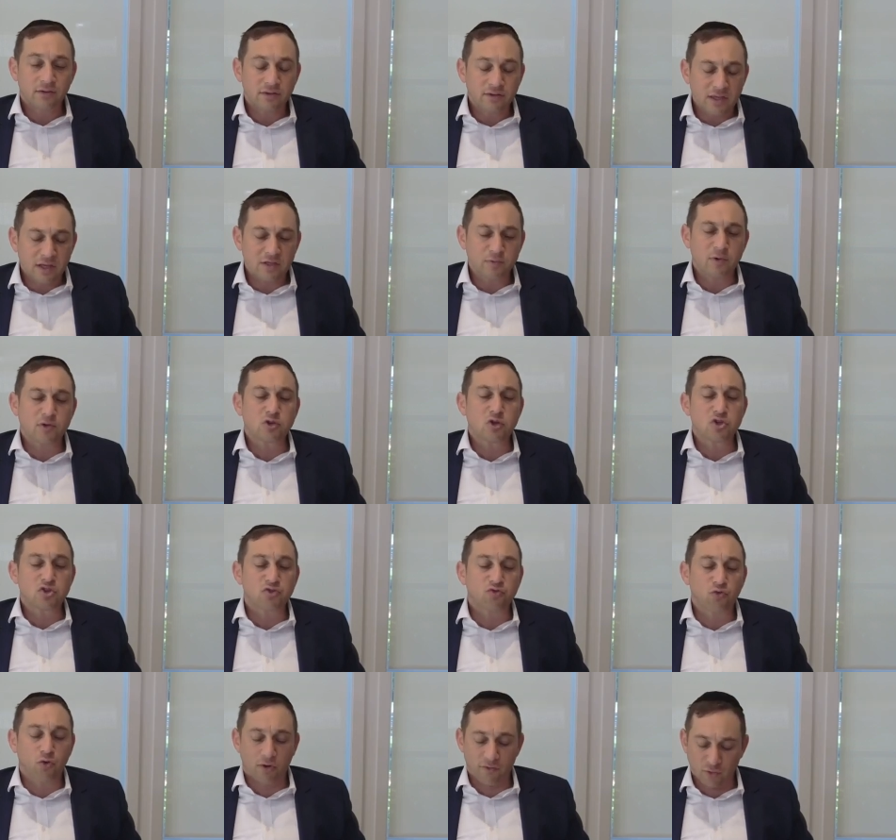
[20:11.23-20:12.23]
There's no
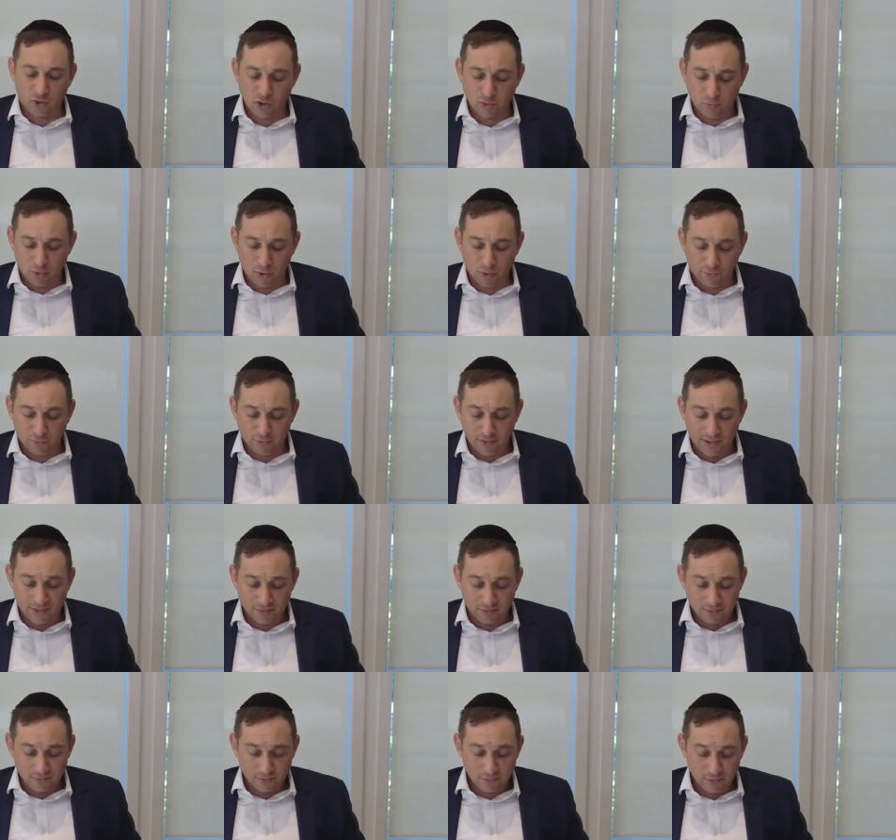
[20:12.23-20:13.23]
shvu of Kishboga for that.
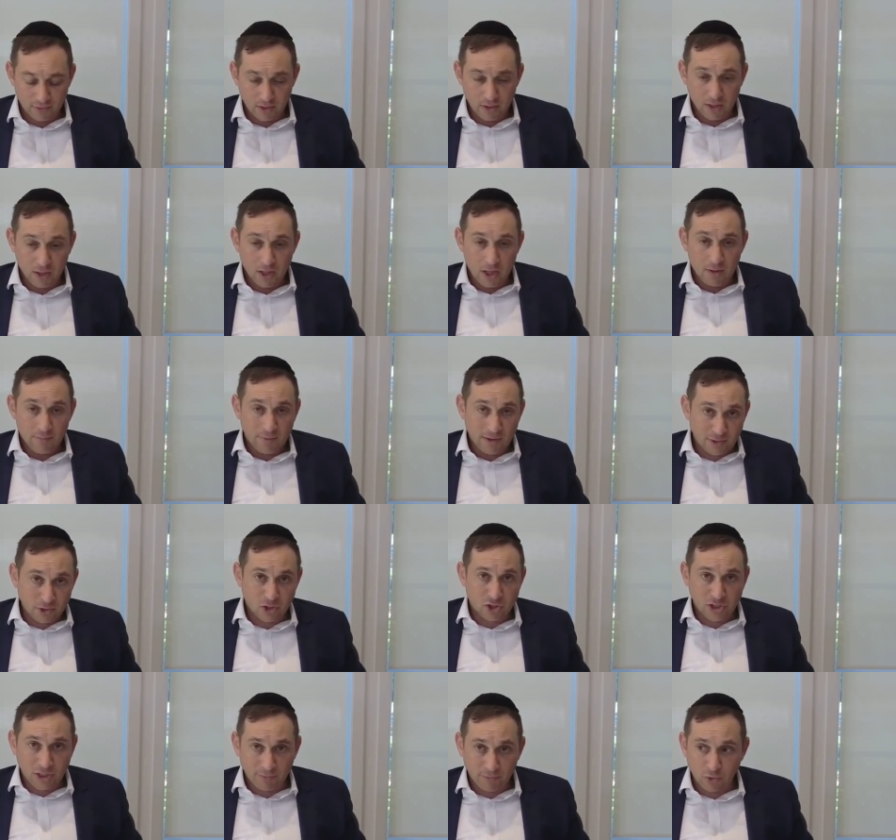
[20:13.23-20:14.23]
In the
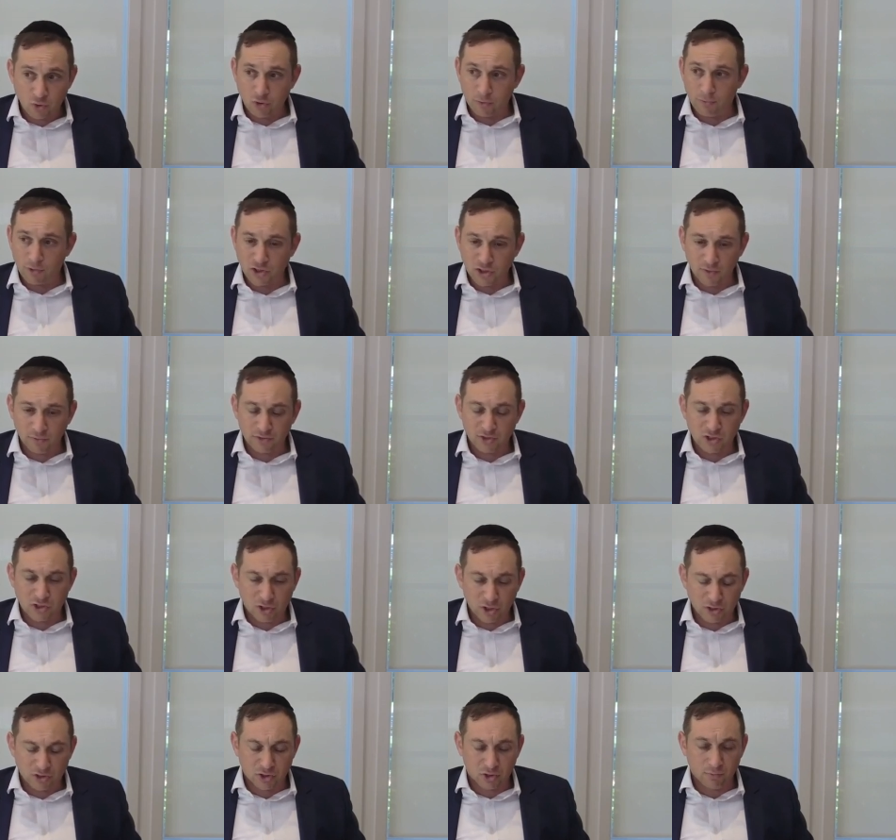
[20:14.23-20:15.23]
Shem, the Shom will
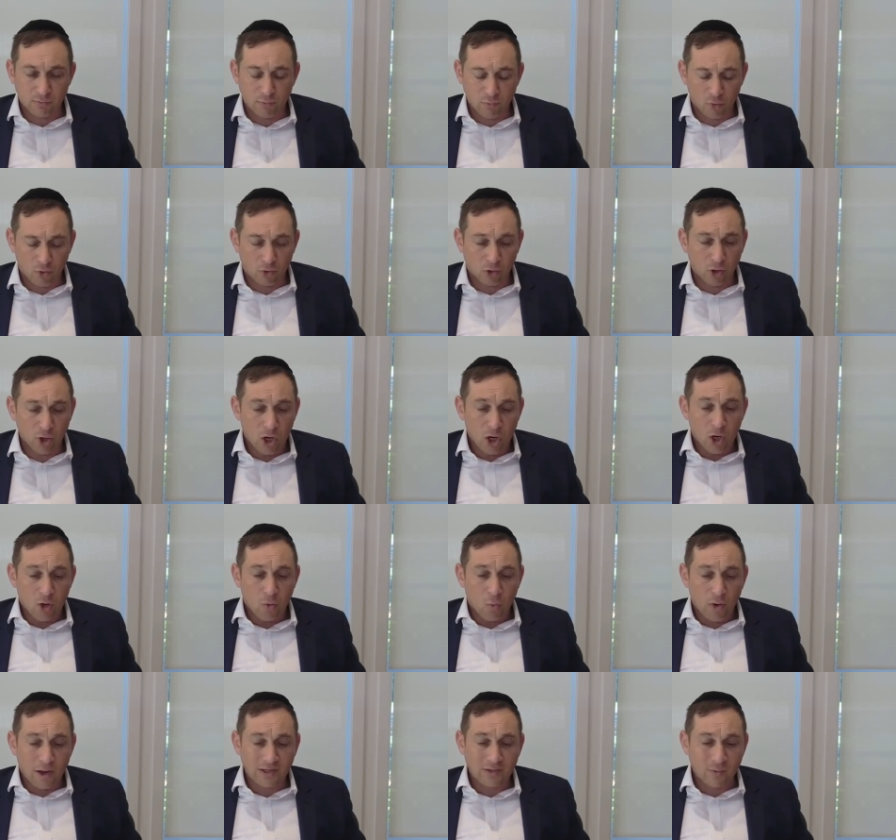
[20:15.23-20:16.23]
discuss a little bit more
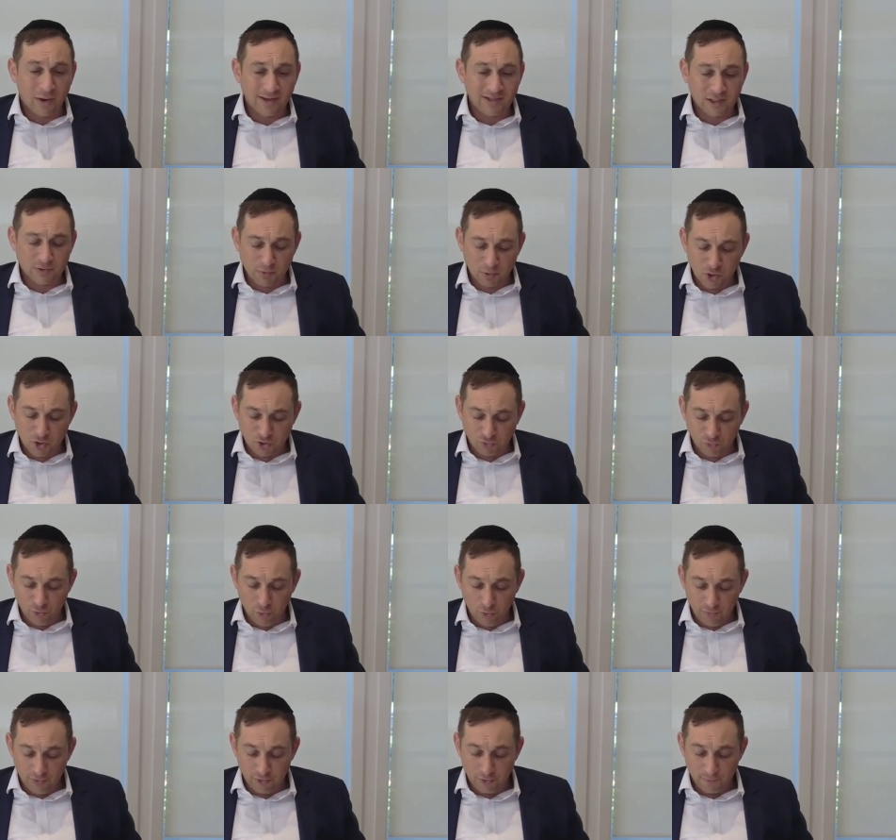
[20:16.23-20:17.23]
why, why there's supposed to shvu
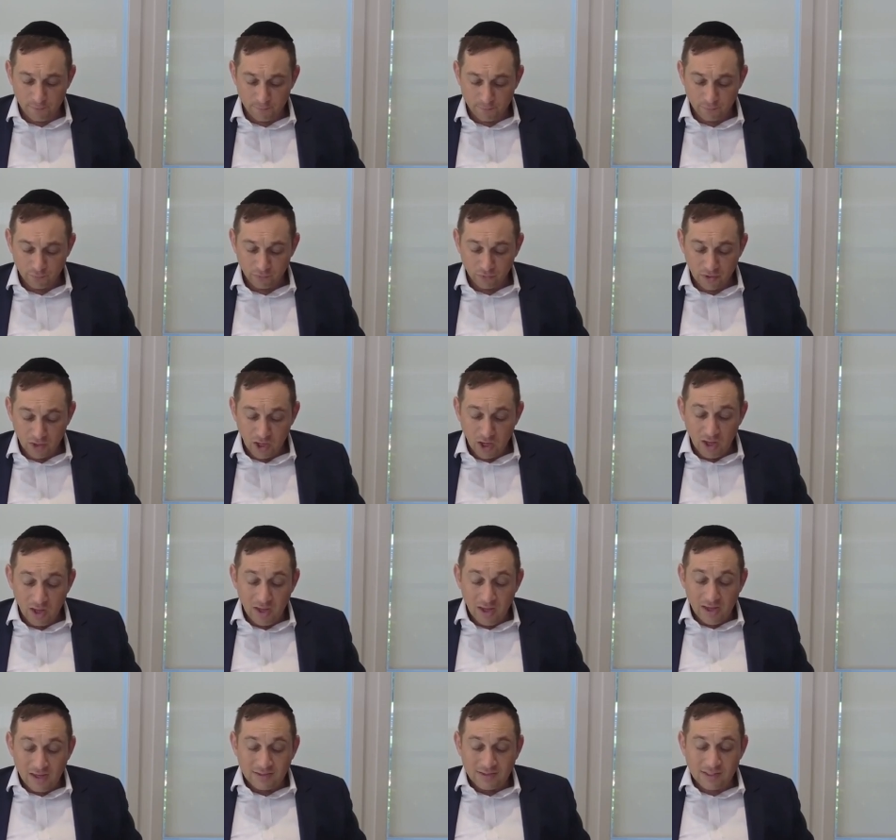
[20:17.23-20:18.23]
over here.
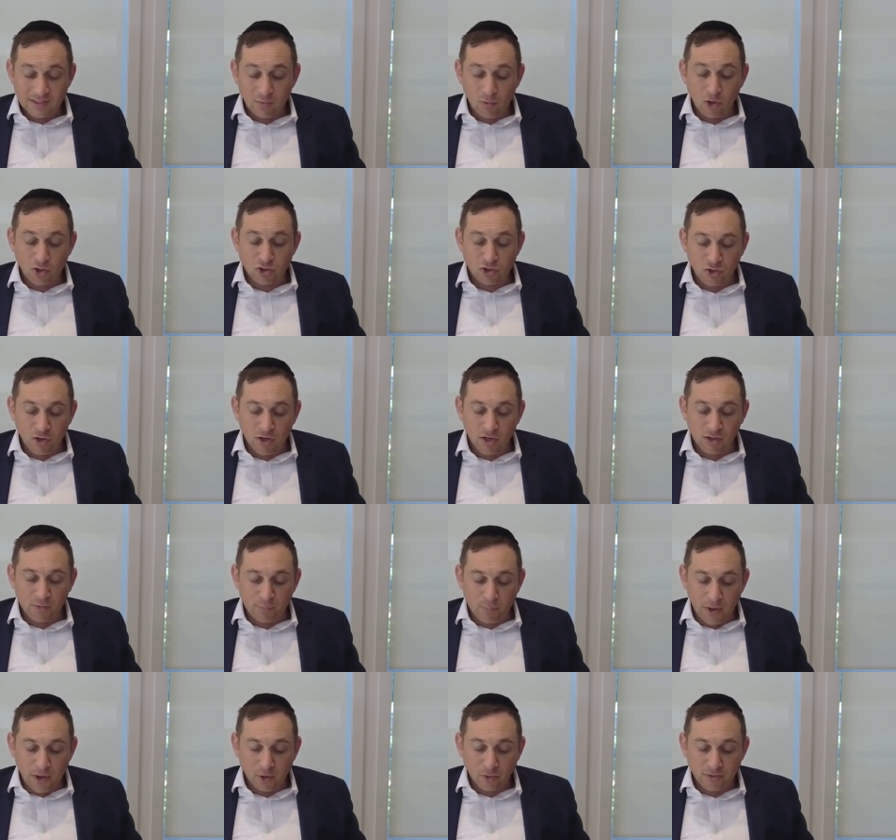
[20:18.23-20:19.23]
Says more,
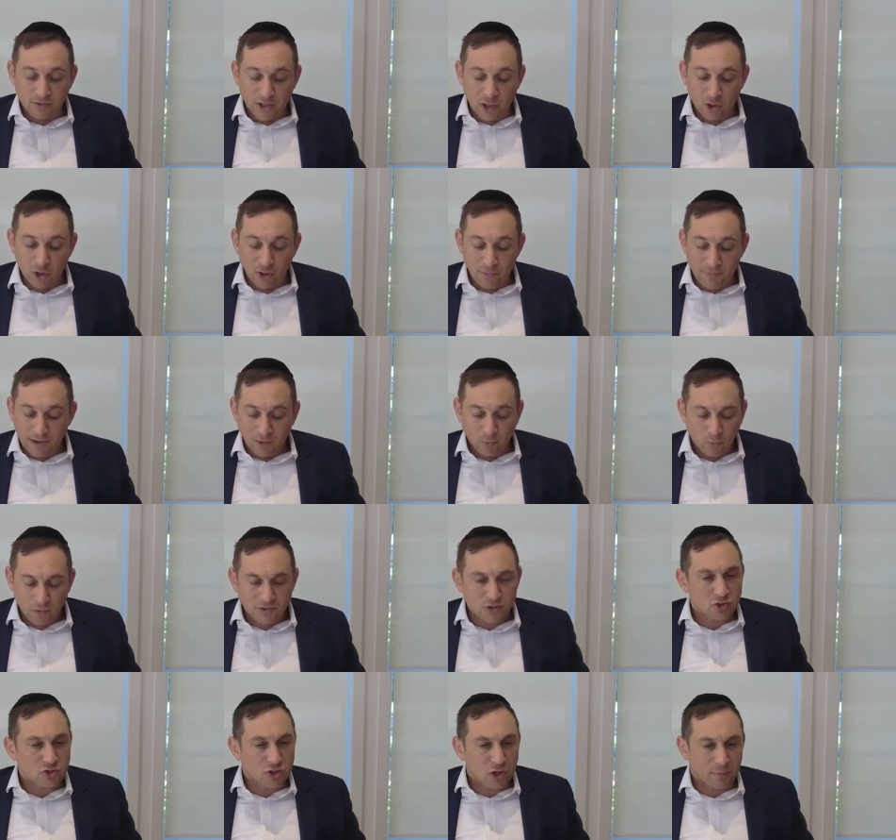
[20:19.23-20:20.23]
Tzorik Perus Kegoin Man. What
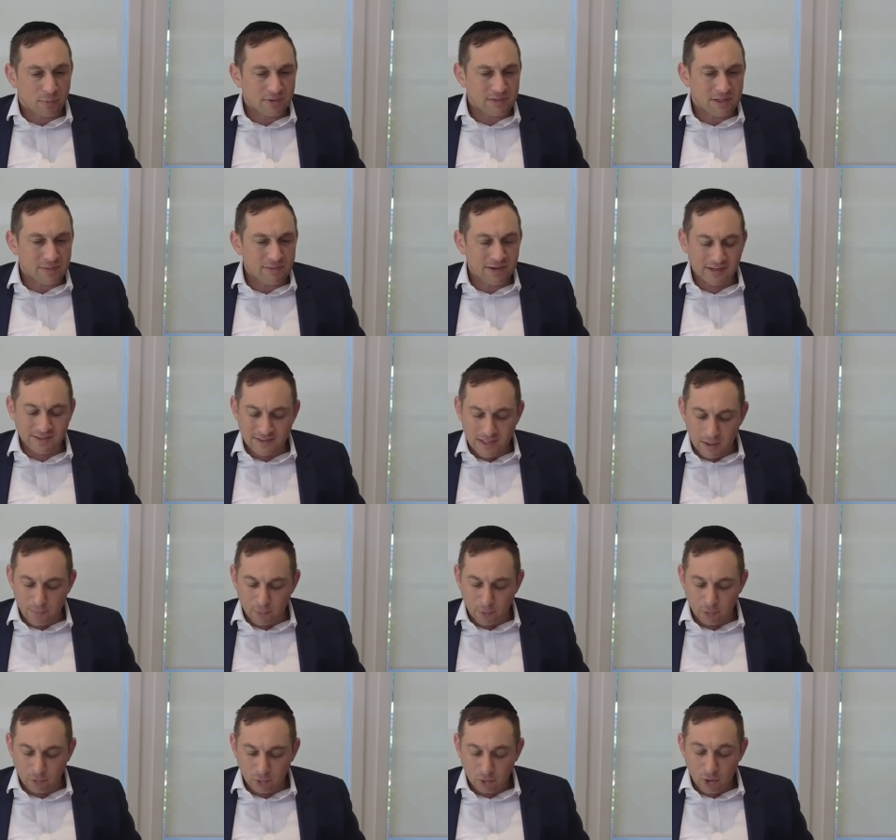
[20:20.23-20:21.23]
is a Tzorik Perus? Give me an
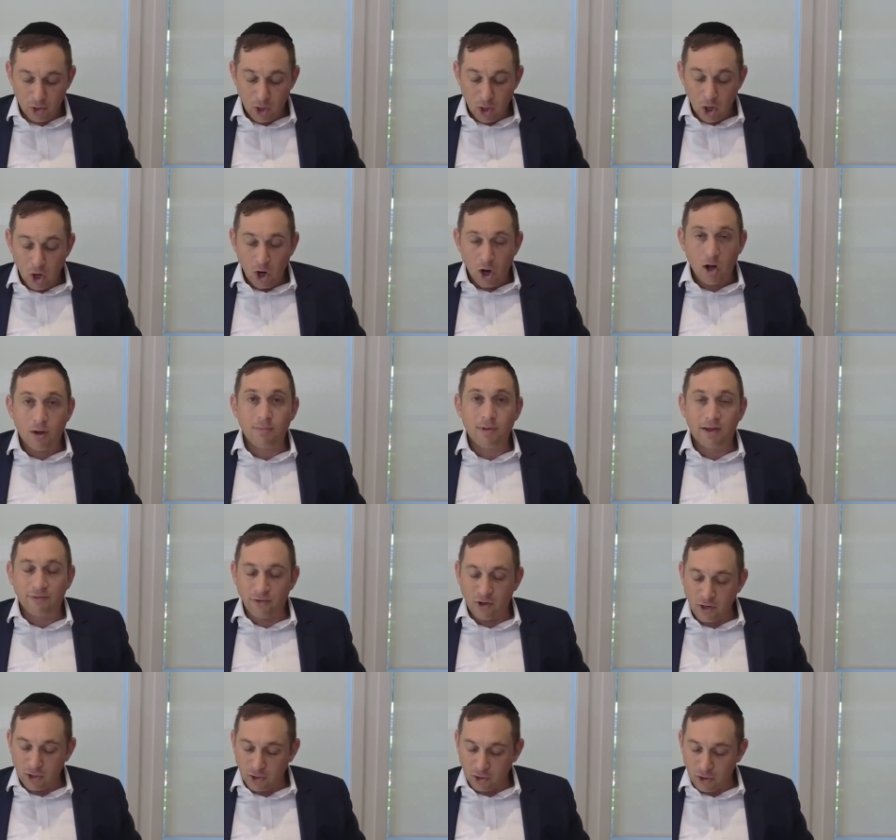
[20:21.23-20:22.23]
example. Omar
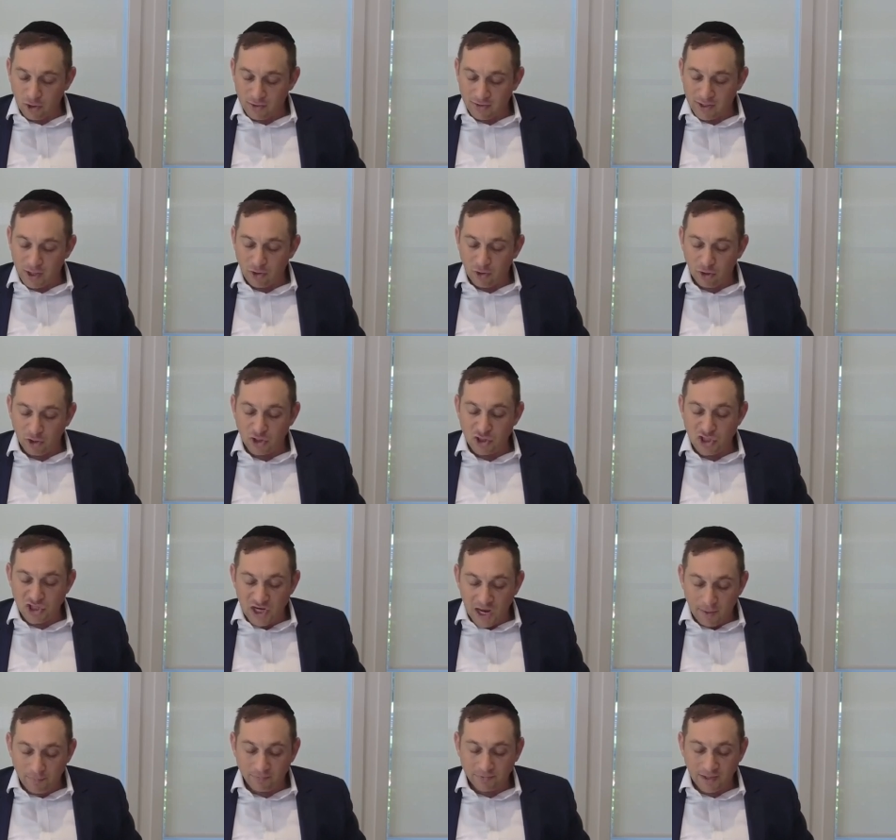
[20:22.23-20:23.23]
Vyukanon Kegoin
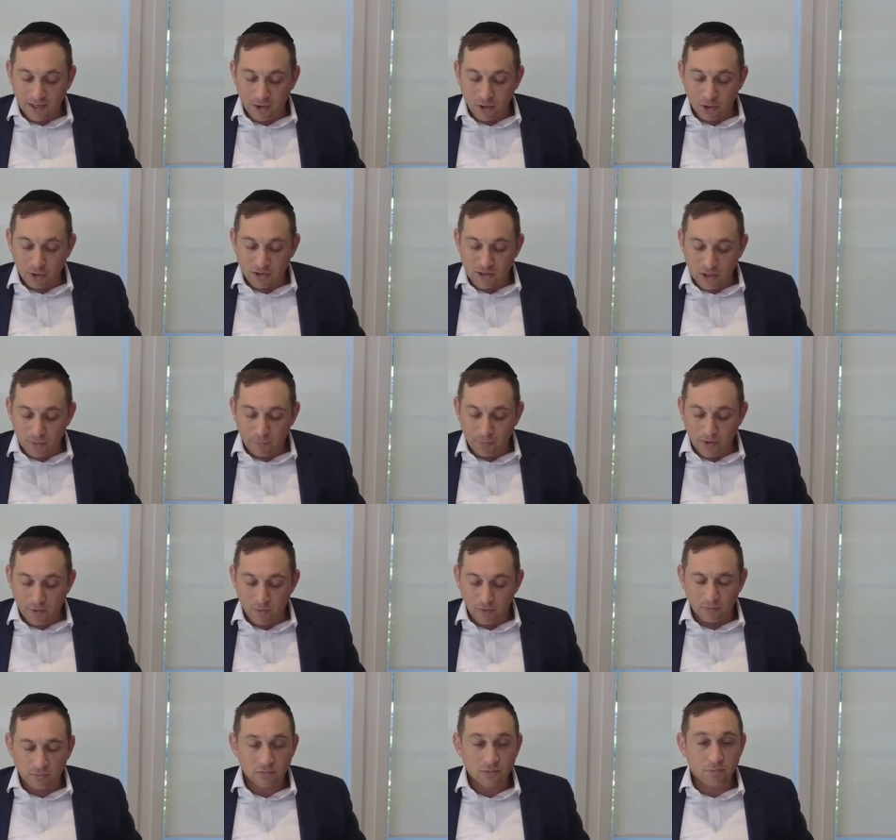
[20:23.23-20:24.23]
Shabtai Otza
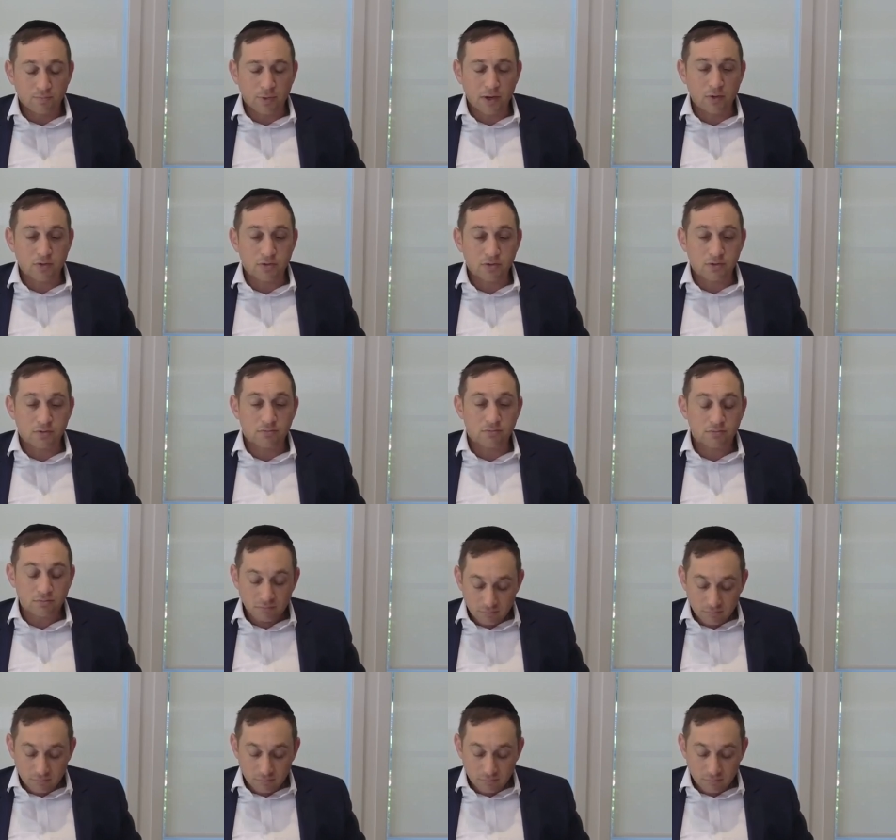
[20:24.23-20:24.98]
Perus.